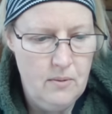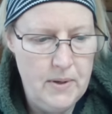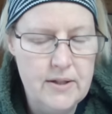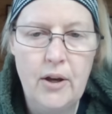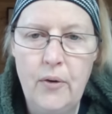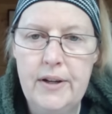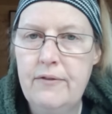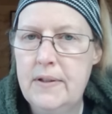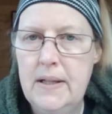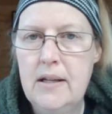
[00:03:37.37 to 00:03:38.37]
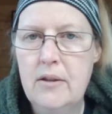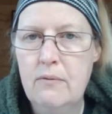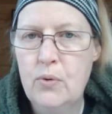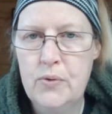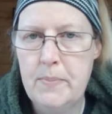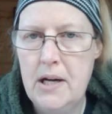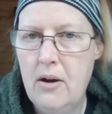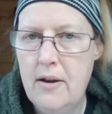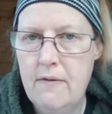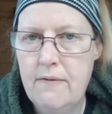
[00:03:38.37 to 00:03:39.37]
But it's the chronic fatigue that rules my
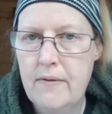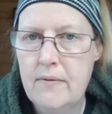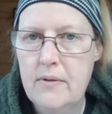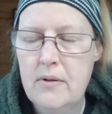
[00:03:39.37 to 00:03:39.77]
life.